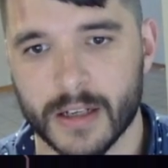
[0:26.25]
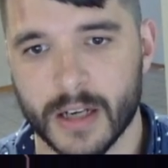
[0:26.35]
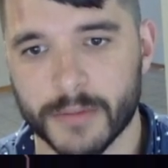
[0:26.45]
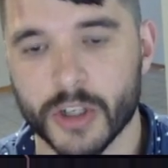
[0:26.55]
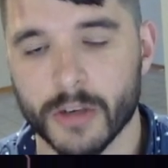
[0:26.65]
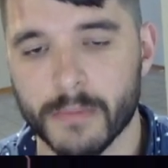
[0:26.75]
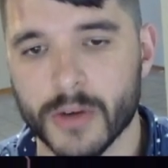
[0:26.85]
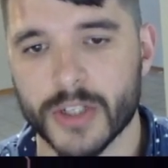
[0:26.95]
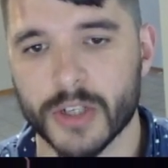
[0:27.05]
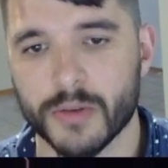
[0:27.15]
sure
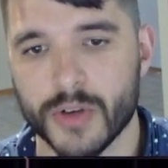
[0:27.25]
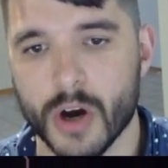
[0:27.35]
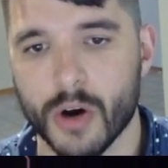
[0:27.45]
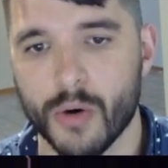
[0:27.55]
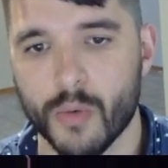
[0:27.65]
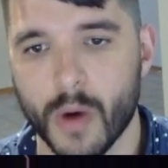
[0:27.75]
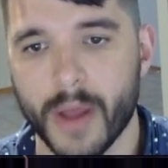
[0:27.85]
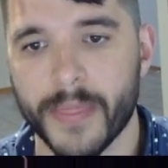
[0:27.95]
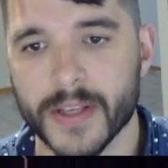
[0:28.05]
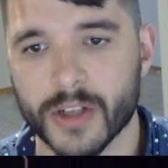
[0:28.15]
most of you know
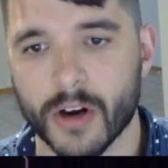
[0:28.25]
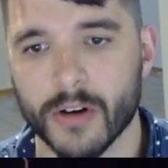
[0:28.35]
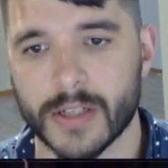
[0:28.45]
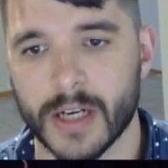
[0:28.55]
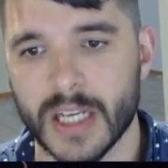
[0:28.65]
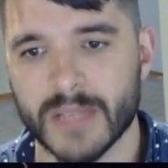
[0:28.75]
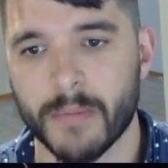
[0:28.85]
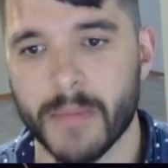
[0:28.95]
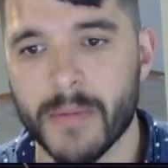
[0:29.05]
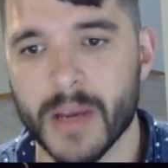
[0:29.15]
what this card does, but
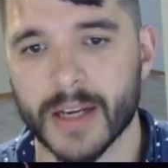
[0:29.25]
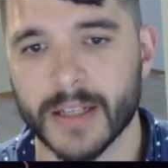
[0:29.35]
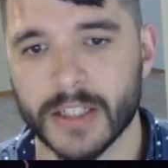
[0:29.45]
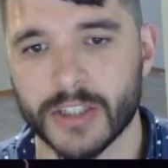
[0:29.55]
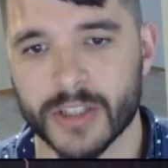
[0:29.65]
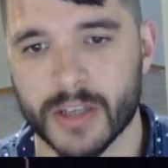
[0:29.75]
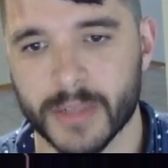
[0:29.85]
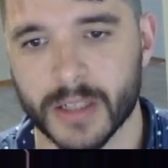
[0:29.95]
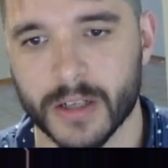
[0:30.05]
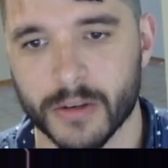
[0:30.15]
maybe I can teach you something
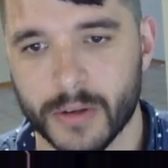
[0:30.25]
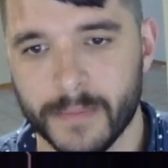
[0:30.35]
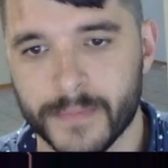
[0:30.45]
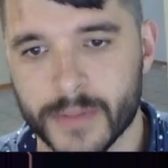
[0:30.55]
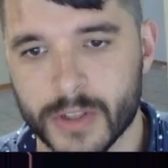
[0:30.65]
new. So the